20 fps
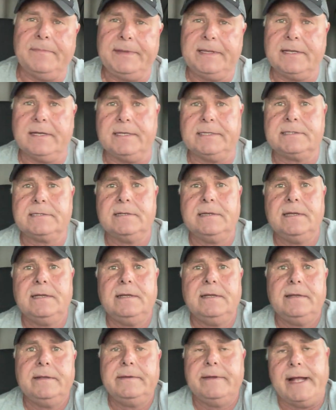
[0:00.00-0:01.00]
because
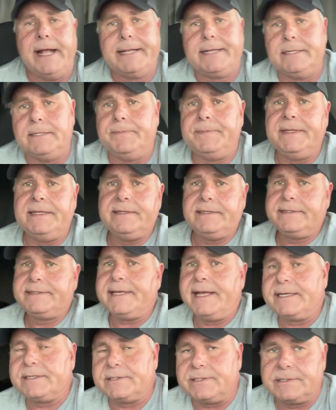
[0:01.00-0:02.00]
I could have been in
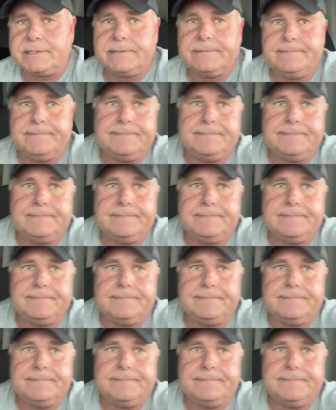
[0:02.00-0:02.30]
Texas.